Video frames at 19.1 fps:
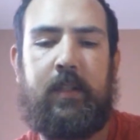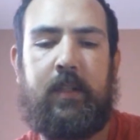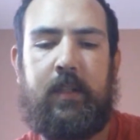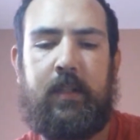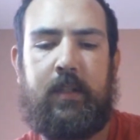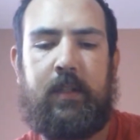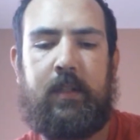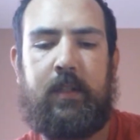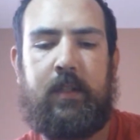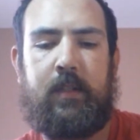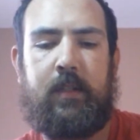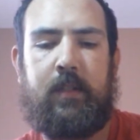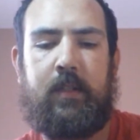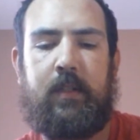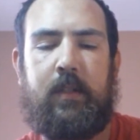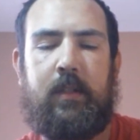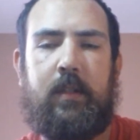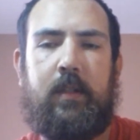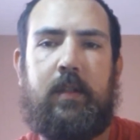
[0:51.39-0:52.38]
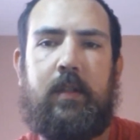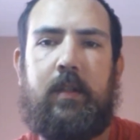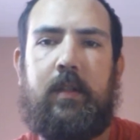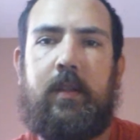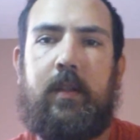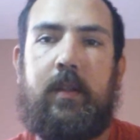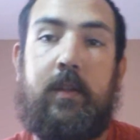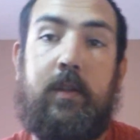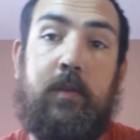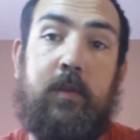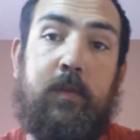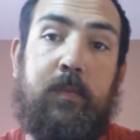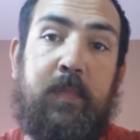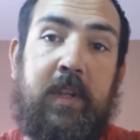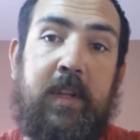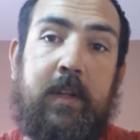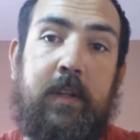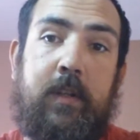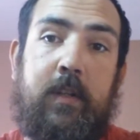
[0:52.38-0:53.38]
You could use
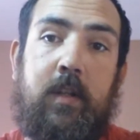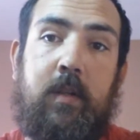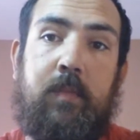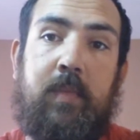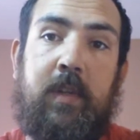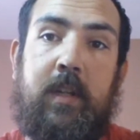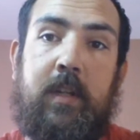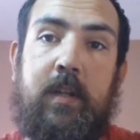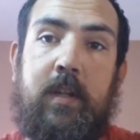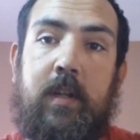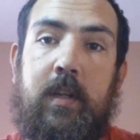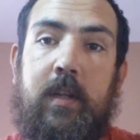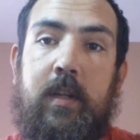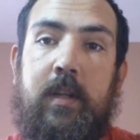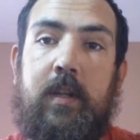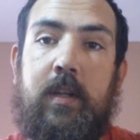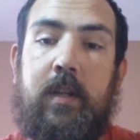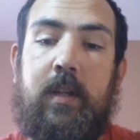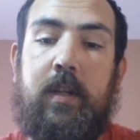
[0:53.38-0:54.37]
bigger depending on